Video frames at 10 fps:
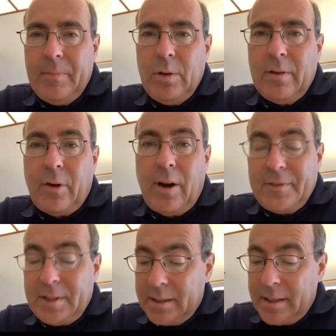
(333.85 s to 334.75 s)
You have
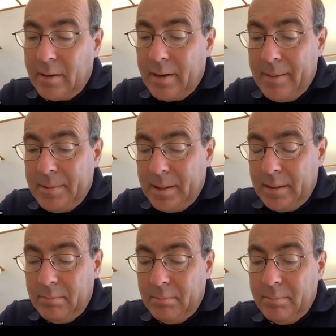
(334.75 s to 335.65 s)
offices that are
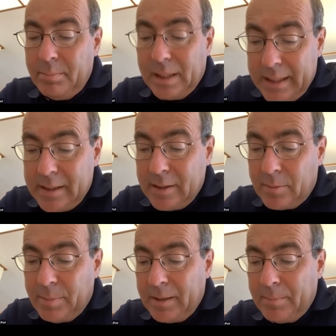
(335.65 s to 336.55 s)
empty, but leases are
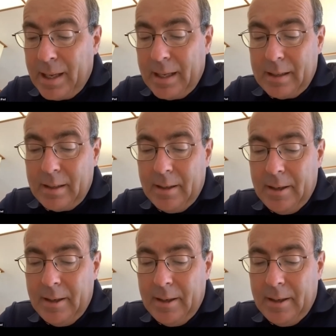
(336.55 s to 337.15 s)
being paid.